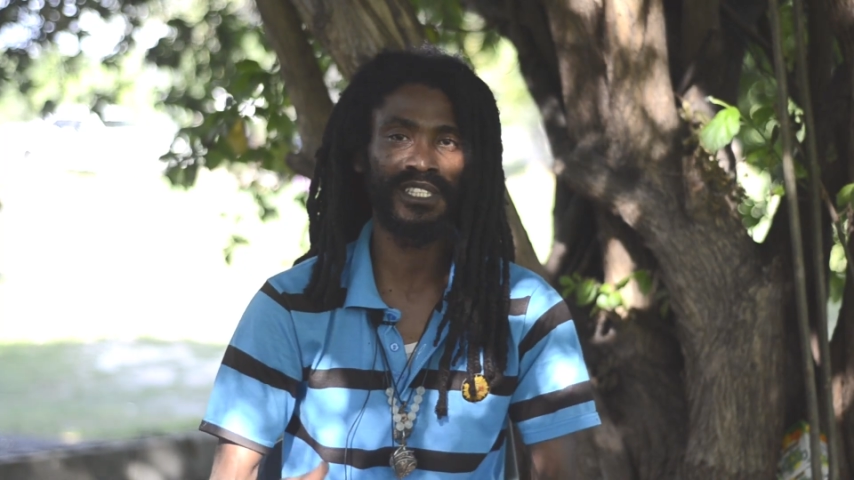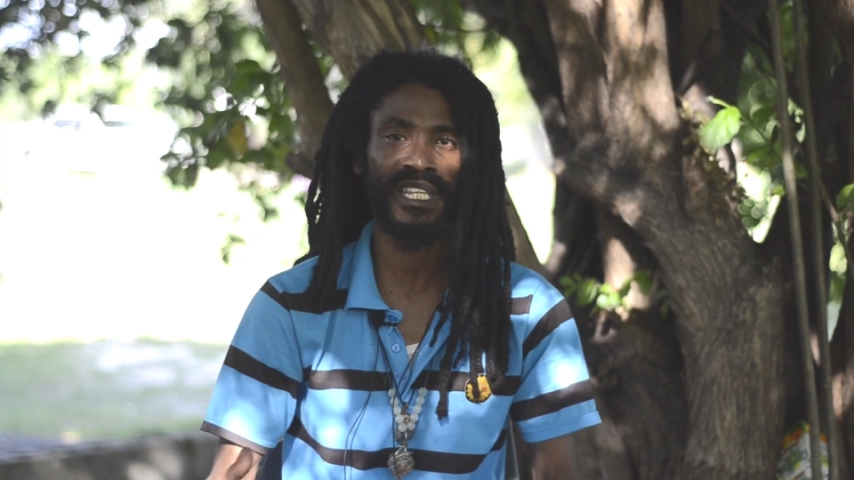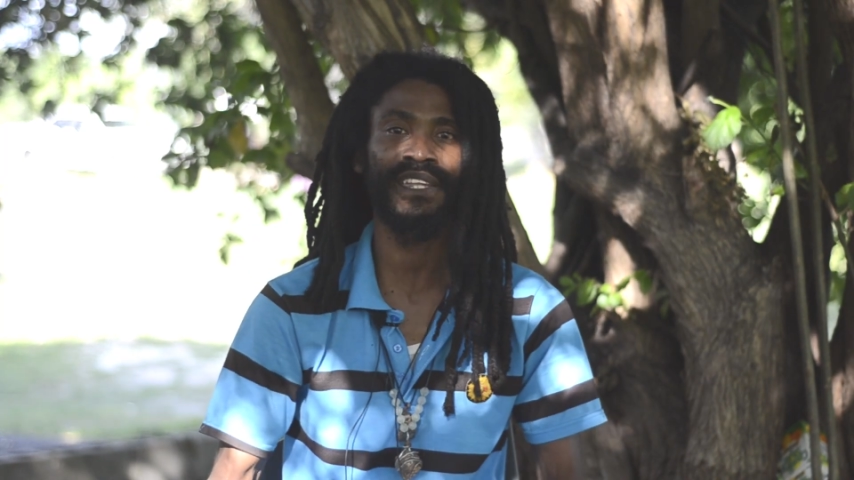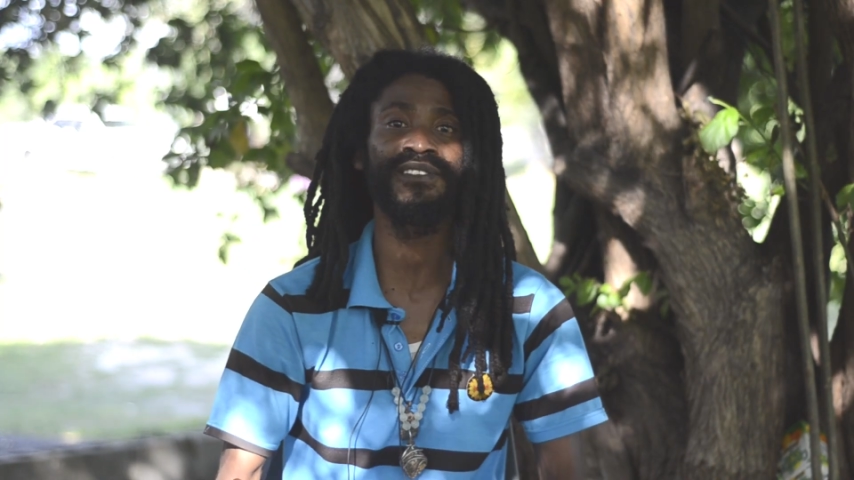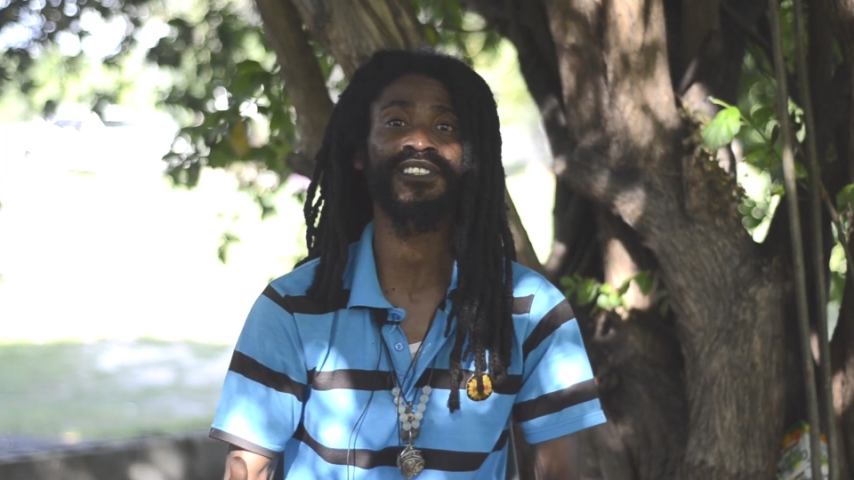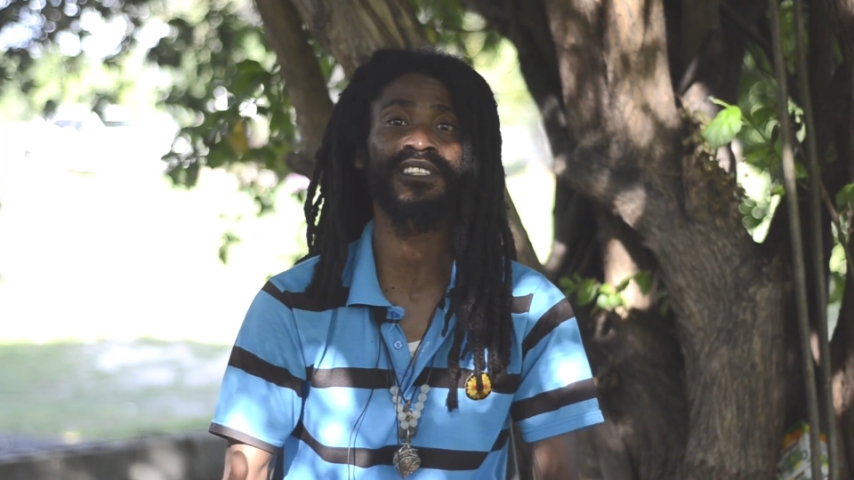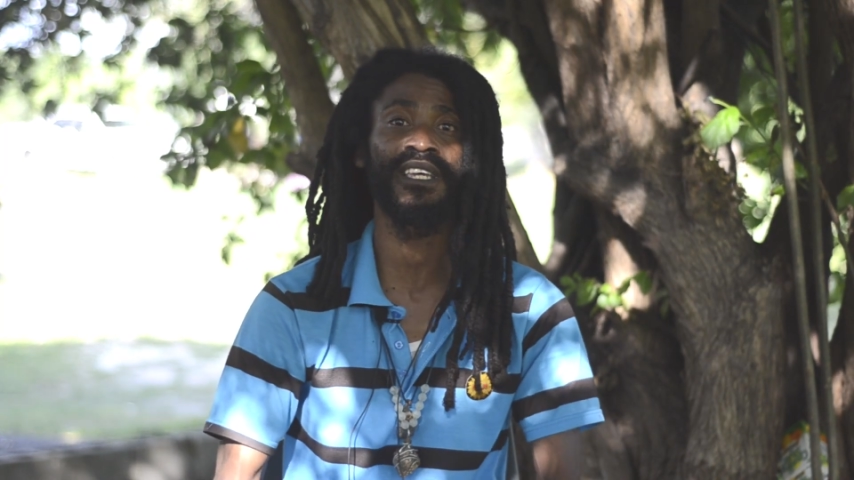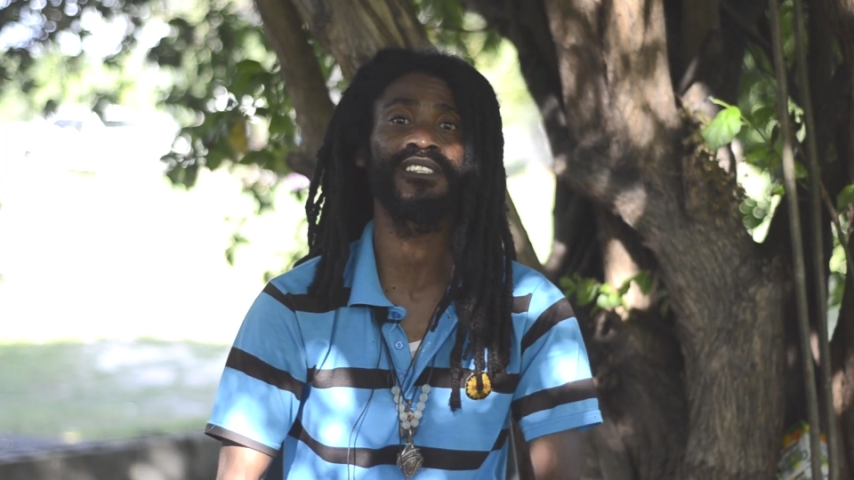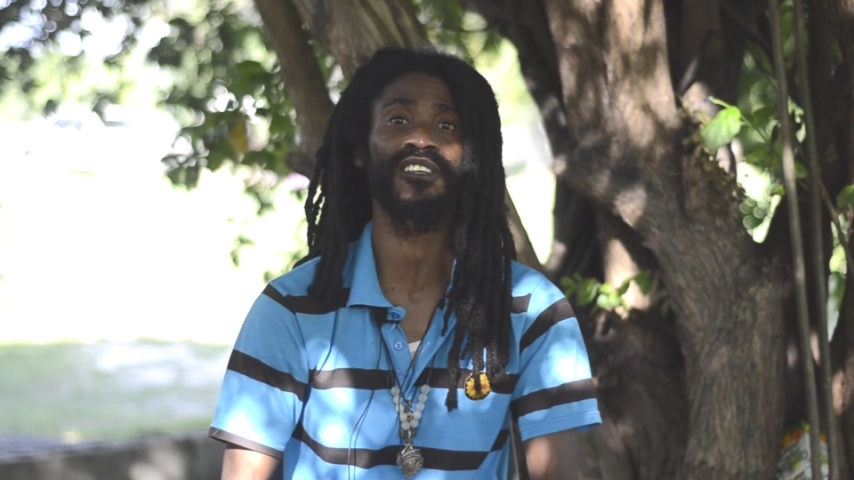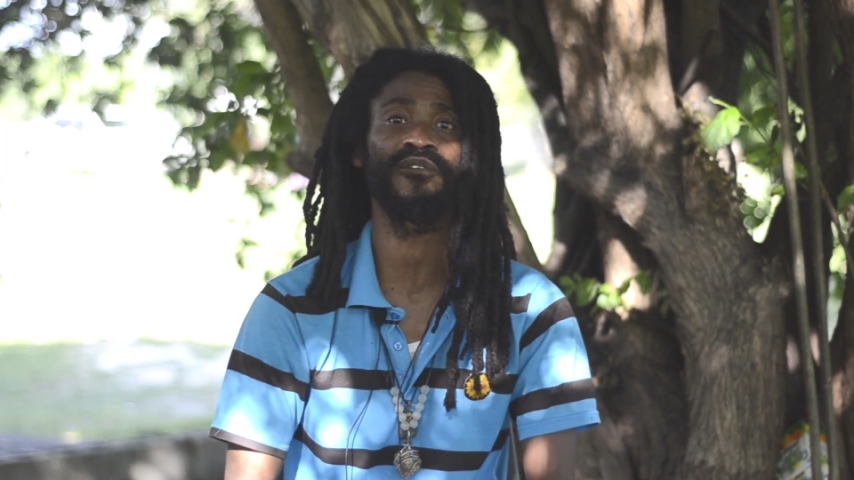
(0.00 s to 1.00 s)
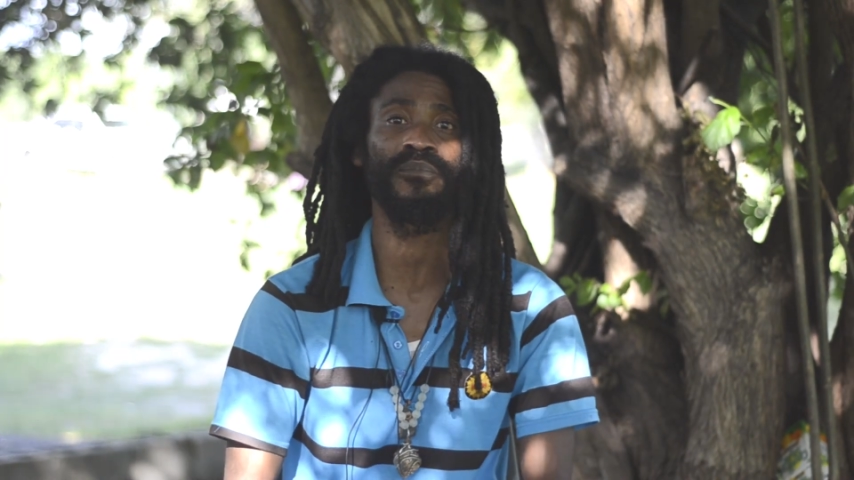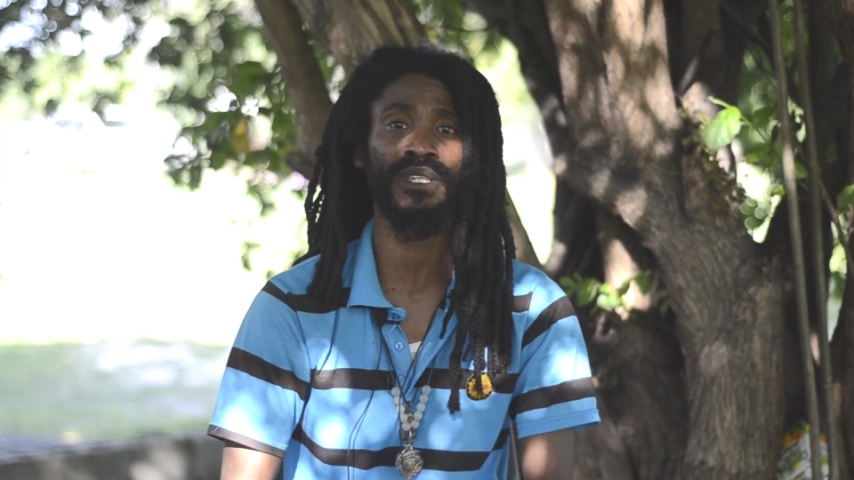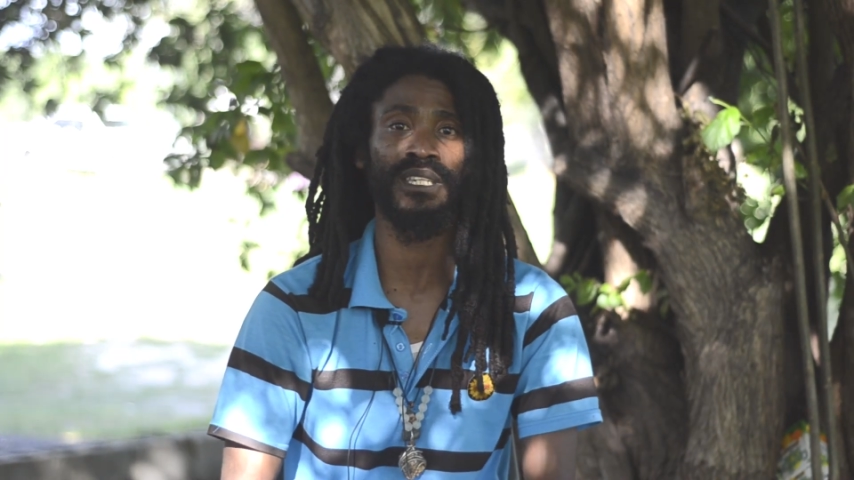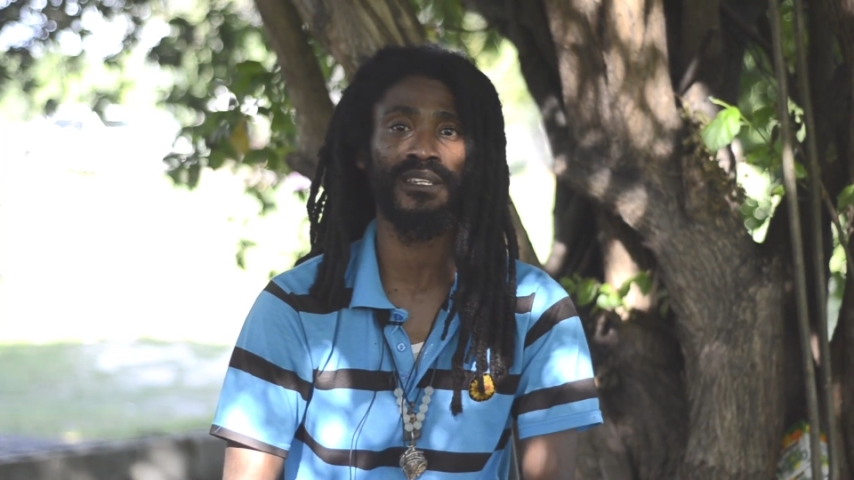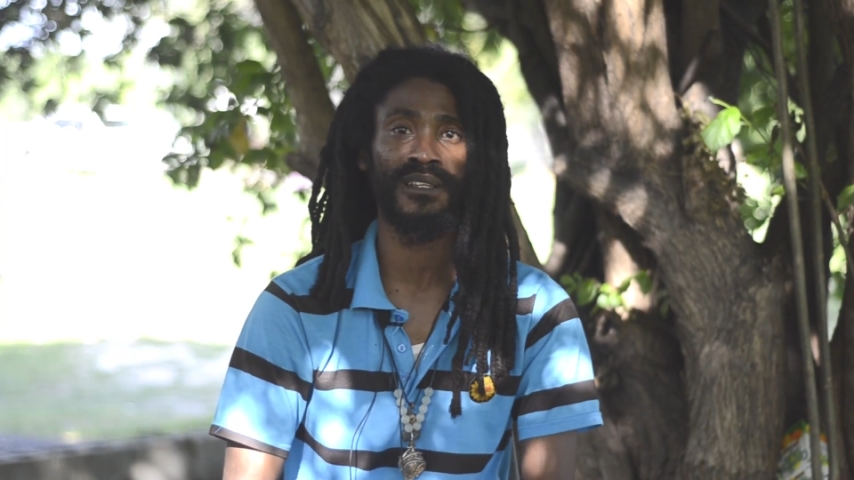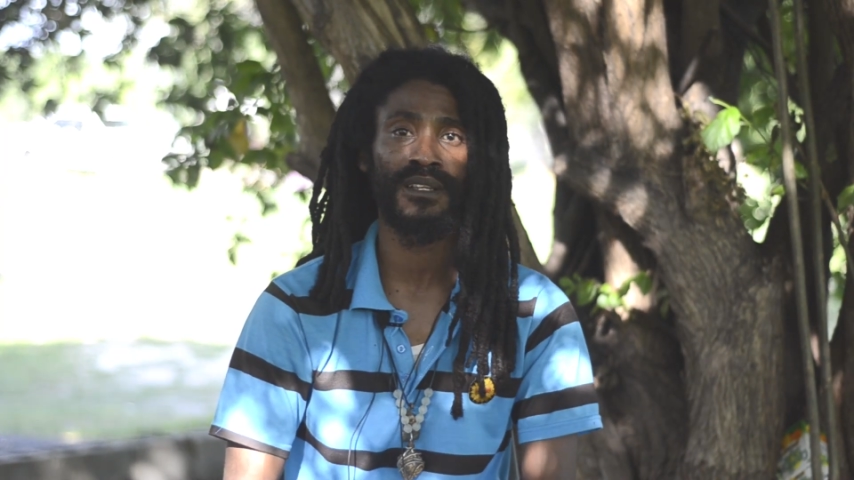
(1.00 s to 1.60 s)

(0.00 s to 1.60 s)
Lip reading: dense states of being.